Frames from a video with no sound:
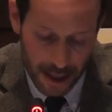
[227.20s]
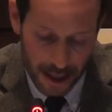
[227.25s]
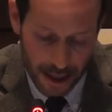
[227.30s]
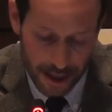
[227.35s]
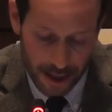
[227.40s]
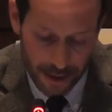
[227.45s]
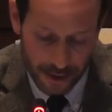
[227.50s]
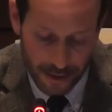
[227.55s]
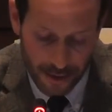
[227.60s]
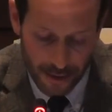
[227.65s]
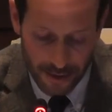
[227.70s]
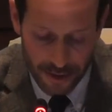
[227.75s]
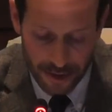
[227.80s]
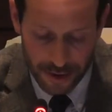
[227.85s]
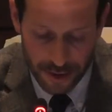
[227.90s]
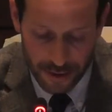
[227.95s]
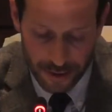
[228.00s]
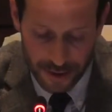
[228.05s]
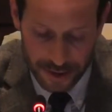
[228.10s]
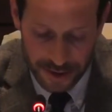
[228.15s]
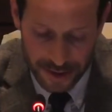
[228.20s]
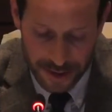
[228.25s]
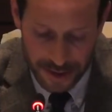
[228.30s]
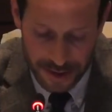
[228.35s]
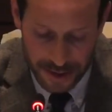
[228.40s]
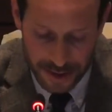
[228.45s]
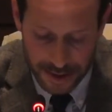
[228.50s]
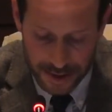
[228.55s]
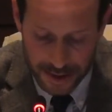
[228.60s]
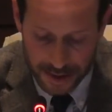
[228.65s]
In the unity
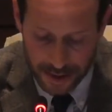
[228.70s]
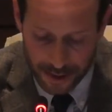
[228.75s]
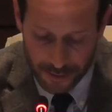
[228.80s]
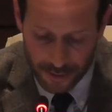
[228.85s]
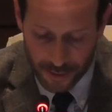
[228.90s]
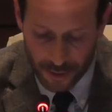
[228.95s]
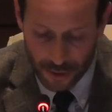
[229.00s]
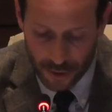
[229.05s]
system,